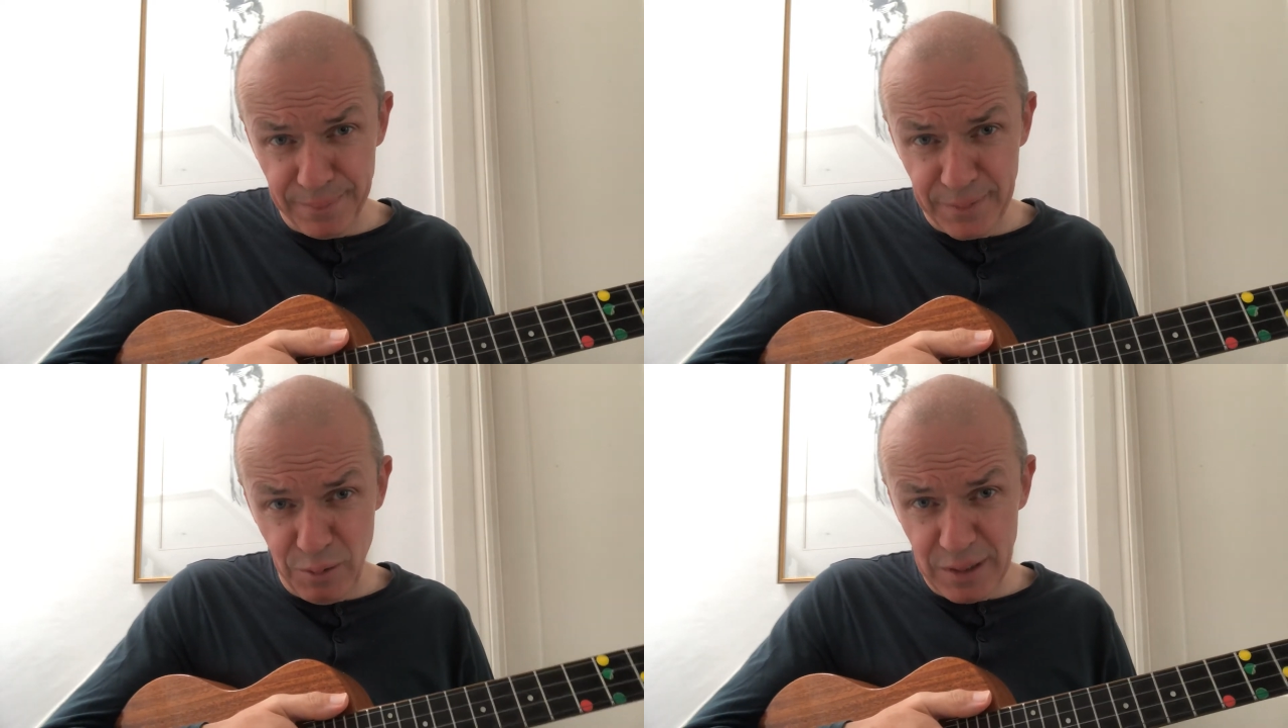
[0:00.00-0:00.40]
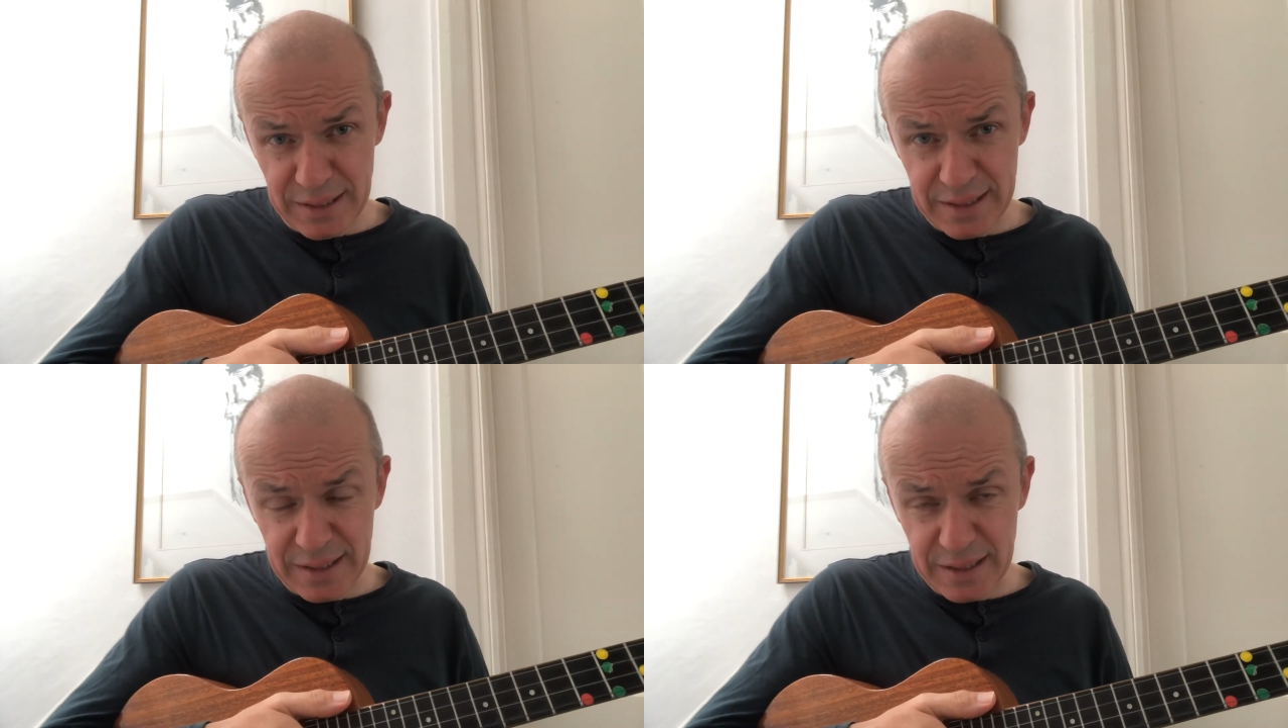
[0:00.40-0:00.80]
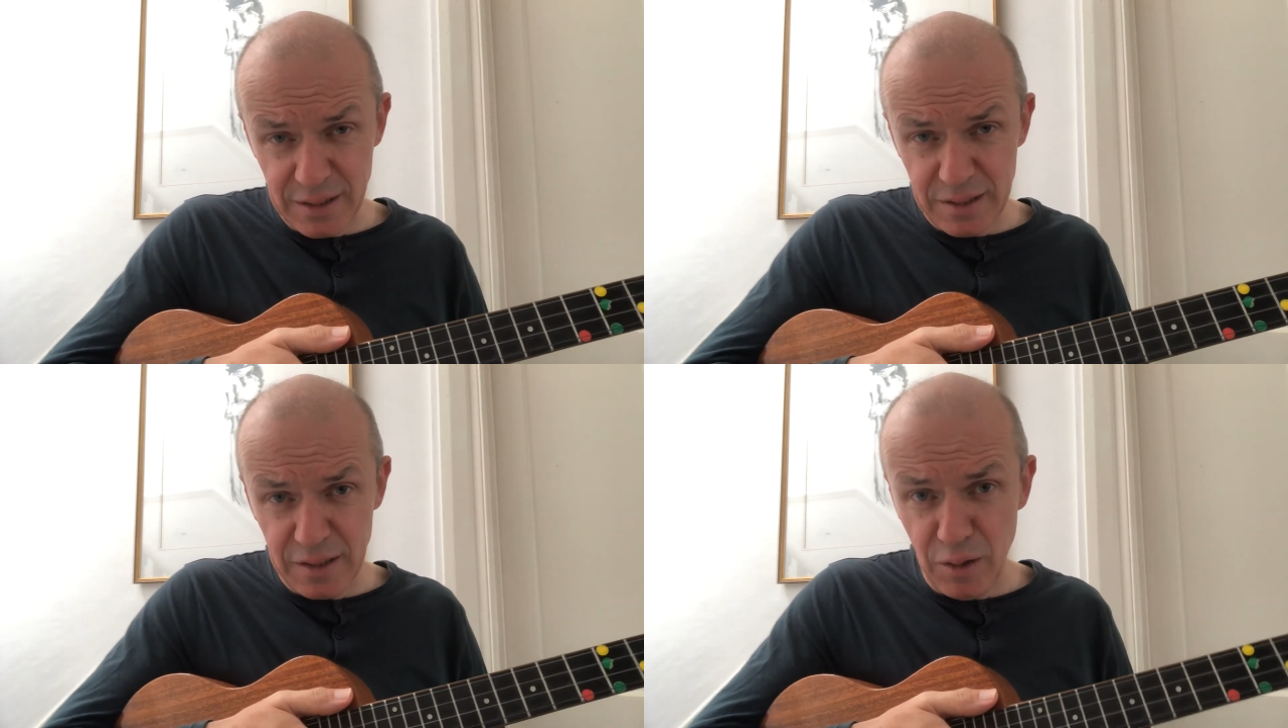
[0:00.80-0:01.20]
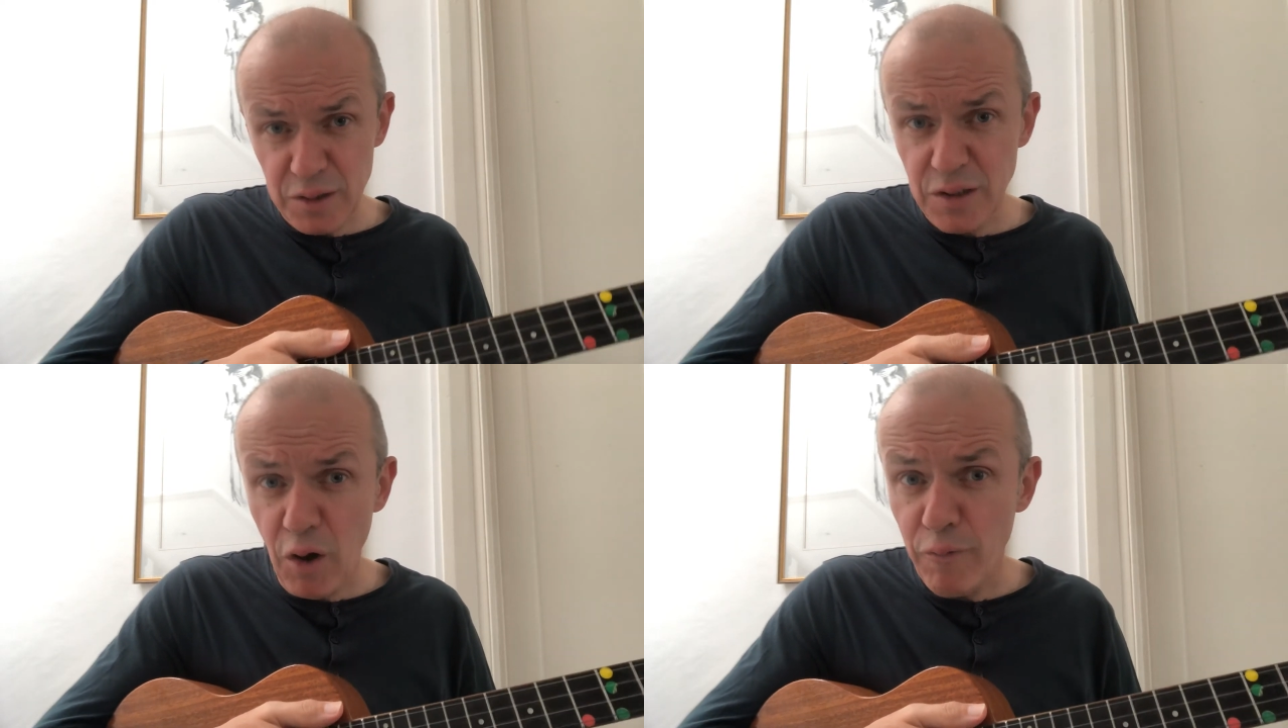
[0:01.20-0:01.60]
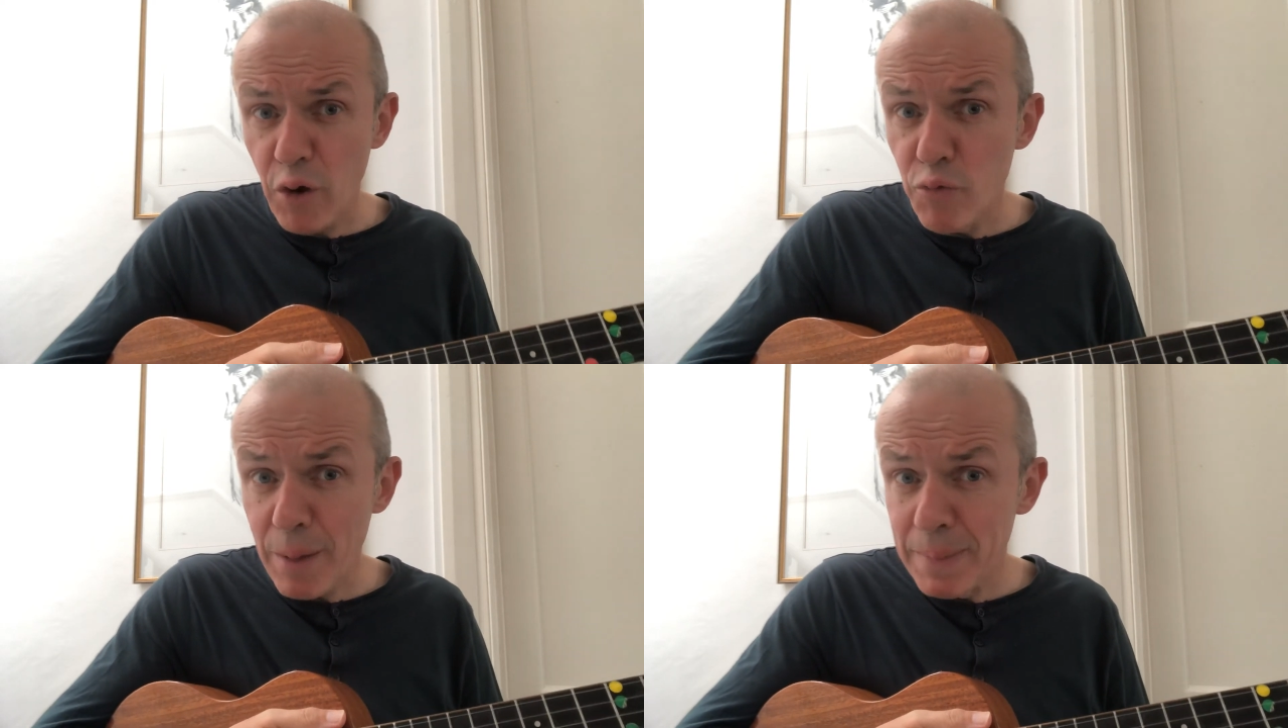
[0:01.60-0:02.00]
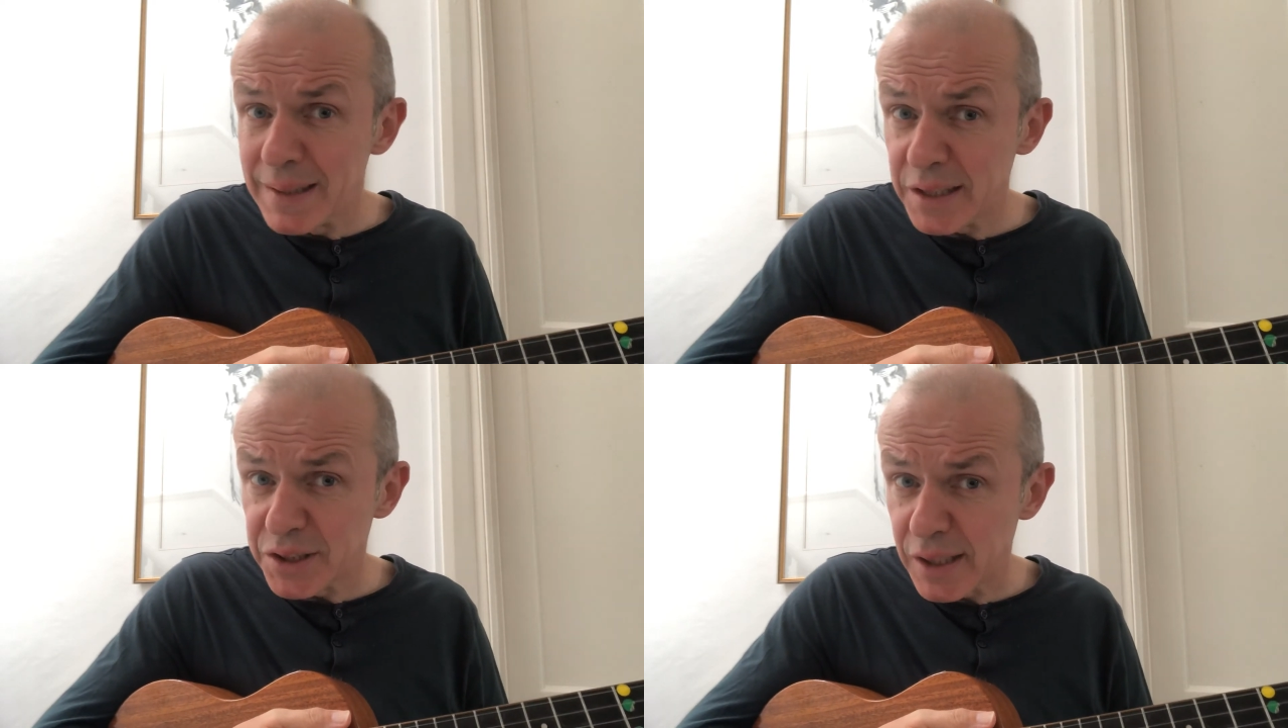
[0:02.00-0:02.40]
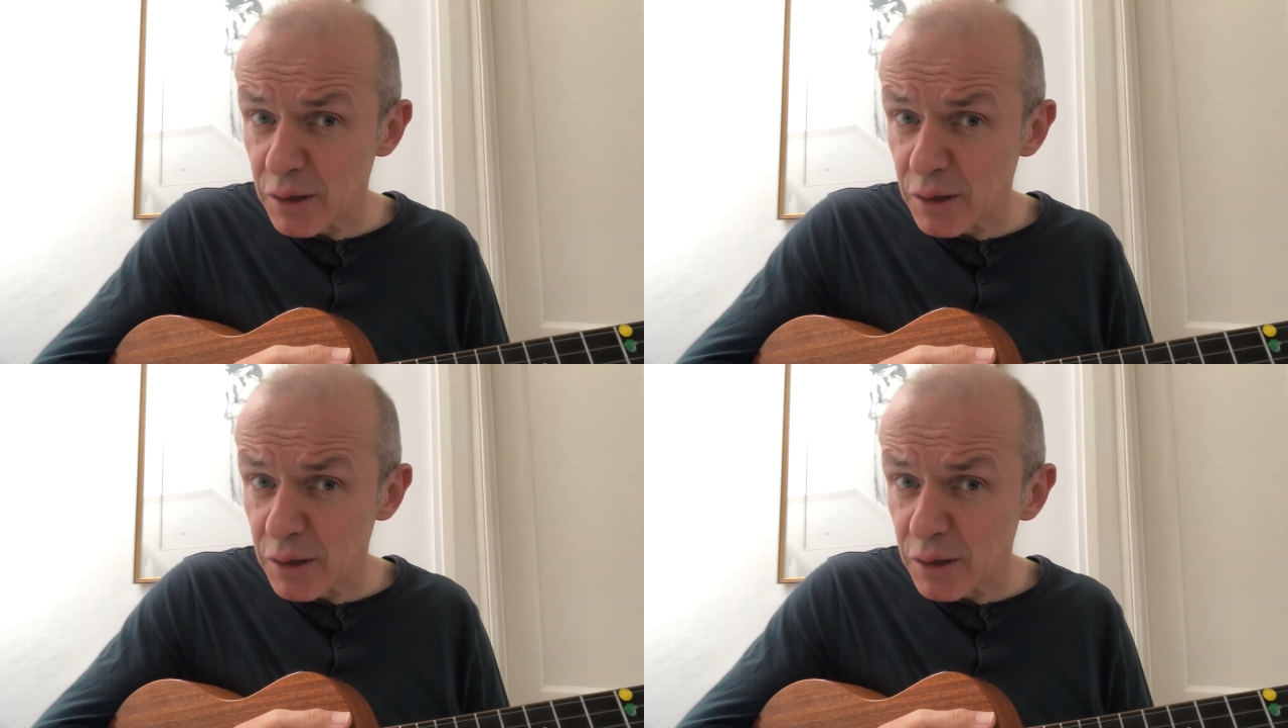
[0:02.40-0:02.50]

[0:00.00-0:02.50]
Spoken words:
Quite easy because lots of repetition,